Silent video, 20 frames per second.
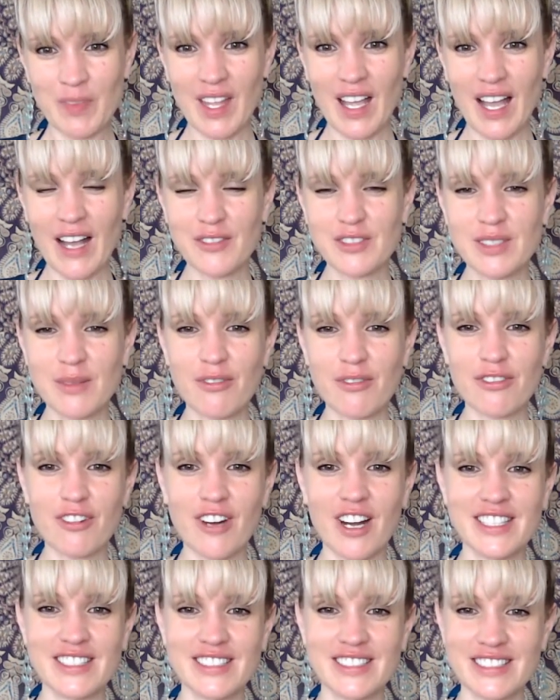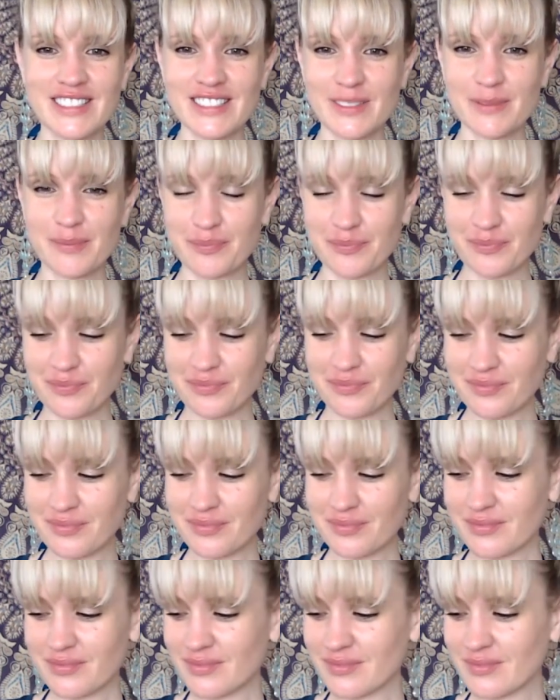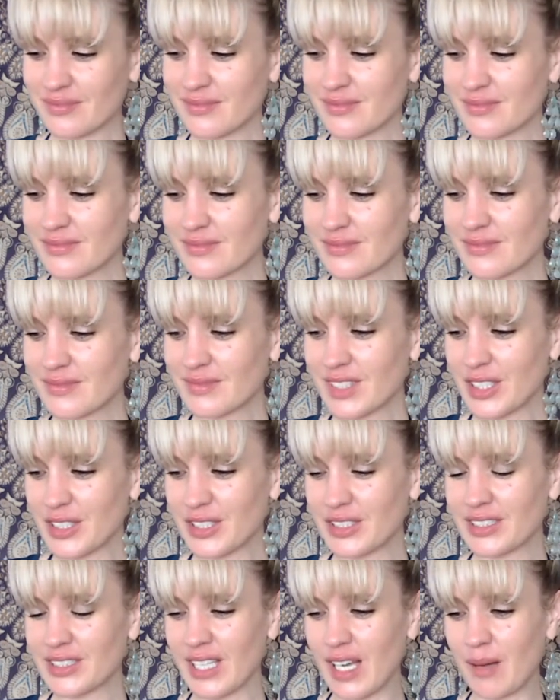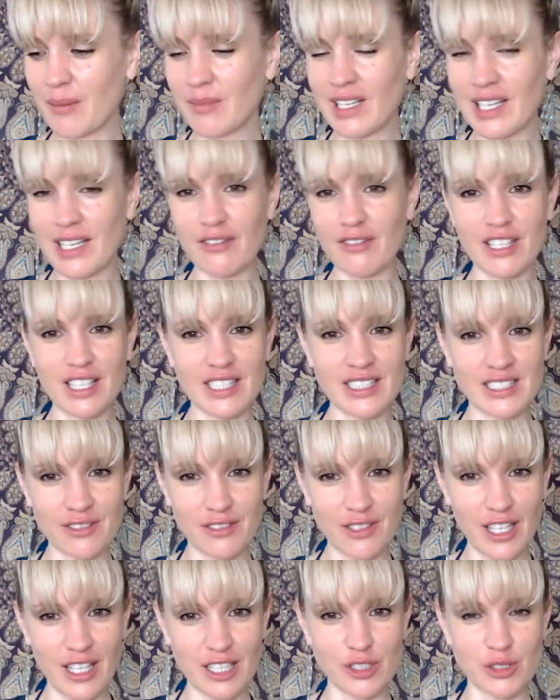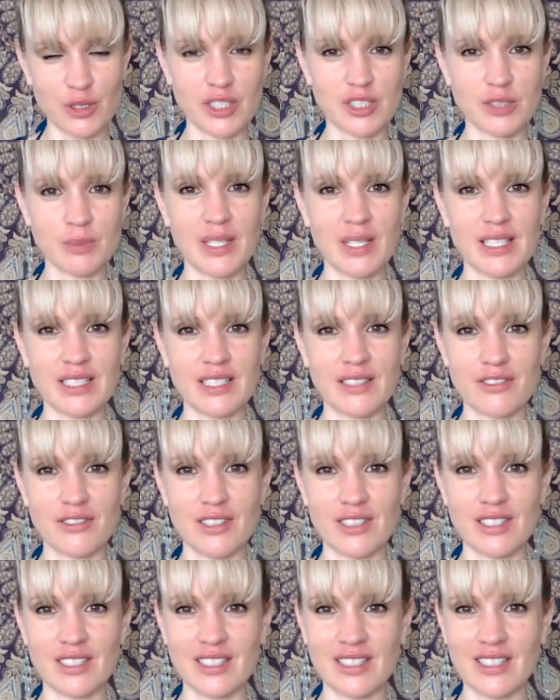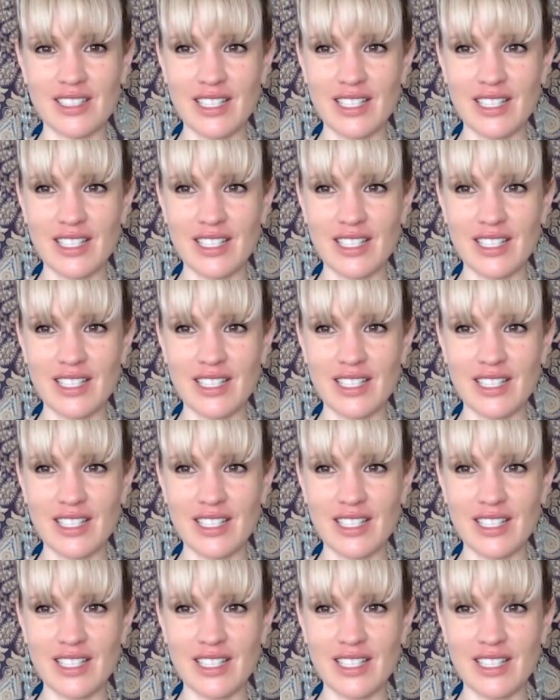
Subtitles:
I have some friends that live in a different country and speak a different